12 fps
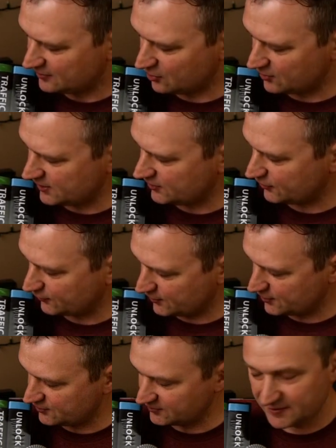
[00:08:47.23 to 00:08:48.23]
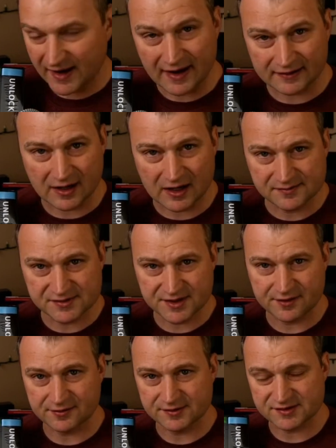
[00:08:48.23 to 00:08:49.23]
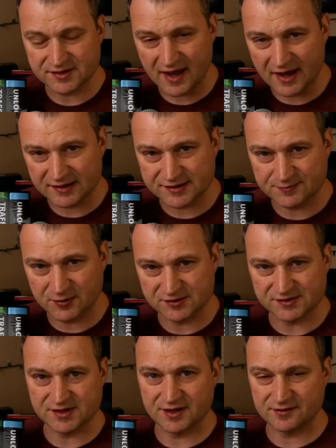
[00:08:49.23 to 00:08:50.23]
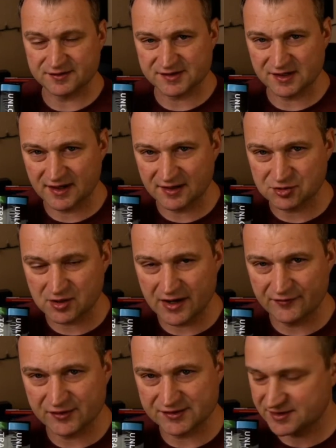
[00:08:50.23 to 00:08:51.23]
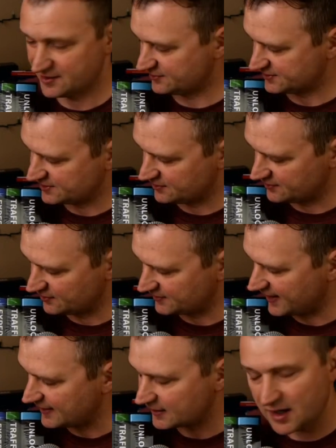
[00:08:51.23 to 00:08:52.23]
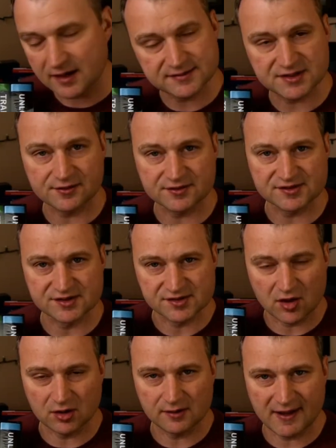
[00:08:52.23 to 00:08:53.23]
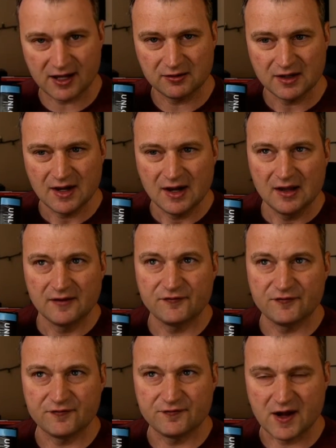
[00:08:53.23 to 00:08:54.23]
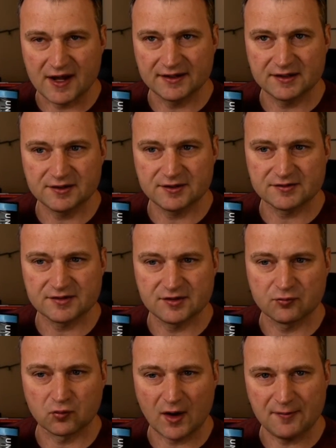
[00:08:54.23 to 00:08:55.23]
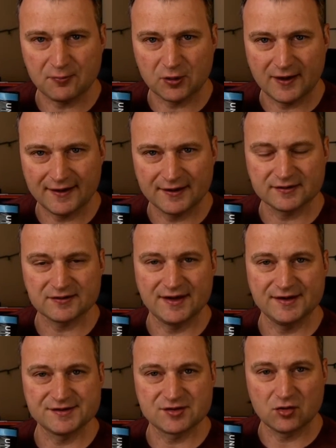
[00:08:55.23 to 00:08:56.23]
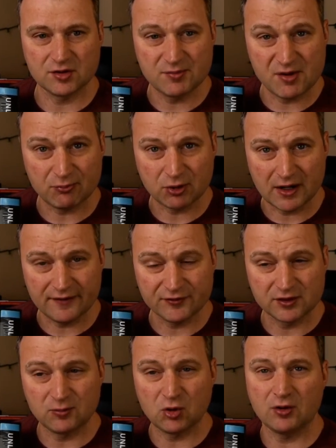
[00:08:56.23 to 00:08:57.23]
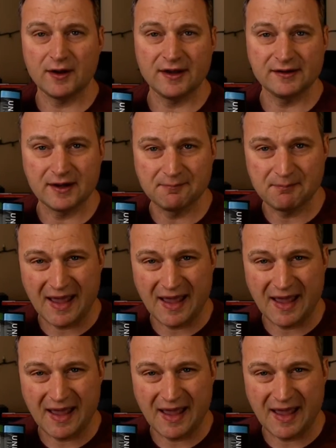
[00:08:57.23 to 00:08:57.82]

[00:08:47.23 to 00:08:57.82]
going through Dotcom Secrets, Expert Secrets, and then Traffic Secrets. So Dotcom Secrets is all about finding the right product that is going to be profitable, and